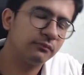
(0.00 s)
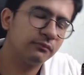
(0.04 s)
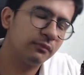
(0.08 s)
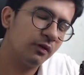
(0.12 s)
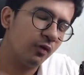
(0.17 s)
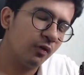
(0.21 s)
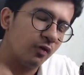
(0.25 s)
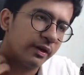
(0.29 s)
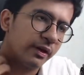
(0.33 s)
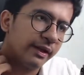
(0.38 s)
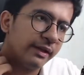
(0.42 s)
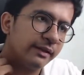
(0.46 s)

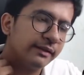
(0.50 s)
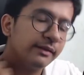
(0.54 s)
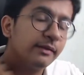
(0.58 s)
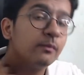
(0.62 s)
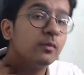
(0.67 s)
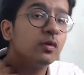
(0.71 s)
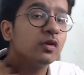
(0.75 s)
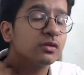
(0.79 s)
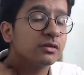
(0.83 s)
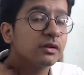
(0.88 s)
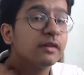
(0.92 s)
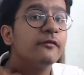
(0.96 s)
Okay, the
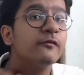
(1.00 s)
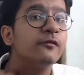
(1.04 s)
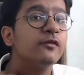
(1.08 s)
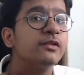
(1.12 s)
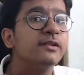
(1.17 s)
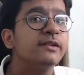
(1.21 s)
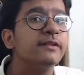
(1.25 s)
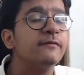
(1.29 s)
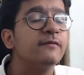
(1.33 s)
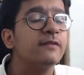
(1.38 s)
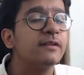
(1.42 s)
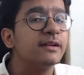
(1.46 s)
most
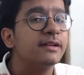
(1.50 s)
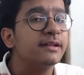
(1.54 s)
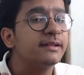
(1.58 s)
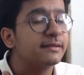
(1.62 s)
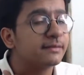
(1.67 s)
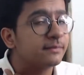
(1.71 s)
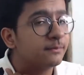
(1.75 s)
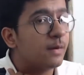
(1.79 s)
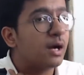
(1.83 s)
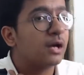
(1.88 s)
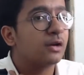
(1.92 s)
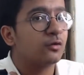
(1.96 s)
confusing word is
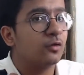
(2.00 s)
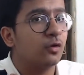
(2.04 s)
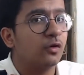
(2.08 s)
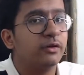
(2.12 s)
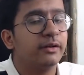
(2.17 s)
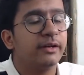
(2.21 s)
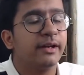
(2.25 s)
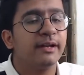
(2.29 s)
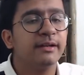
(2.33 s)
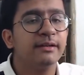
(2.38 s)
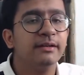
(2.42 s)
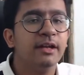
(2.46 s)
smart
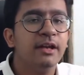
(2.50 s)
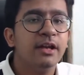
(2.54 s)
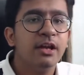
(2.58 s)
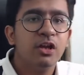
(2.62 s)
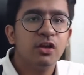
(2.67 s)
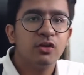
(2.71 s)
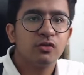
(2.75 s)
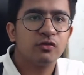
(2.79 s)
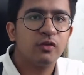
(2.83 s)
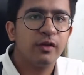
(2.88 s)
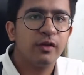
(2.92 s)
contract. So